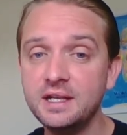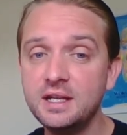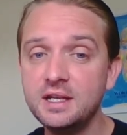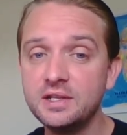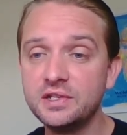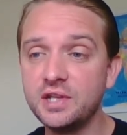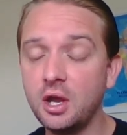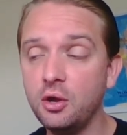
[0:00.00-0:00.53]

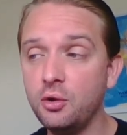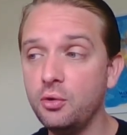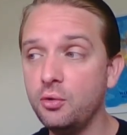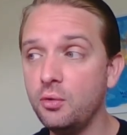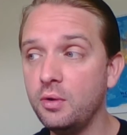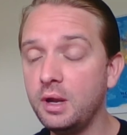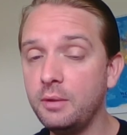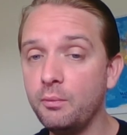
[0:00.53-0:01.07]
So
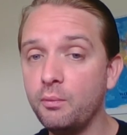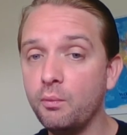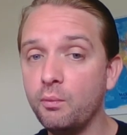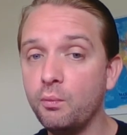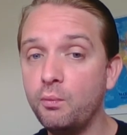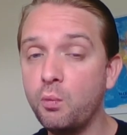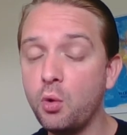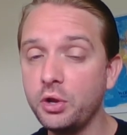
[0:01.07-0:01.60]

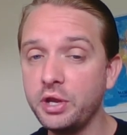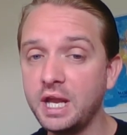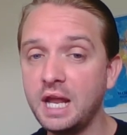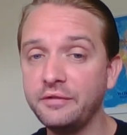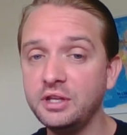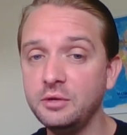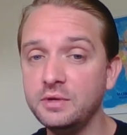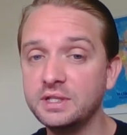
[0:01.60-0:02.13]
what you're going to have
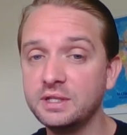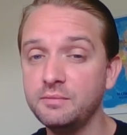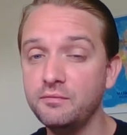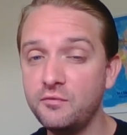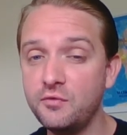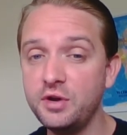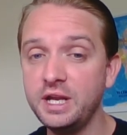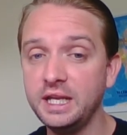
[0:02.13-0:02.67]
to do is some
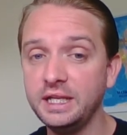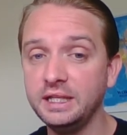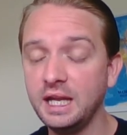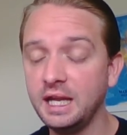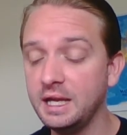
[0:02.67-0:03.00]
really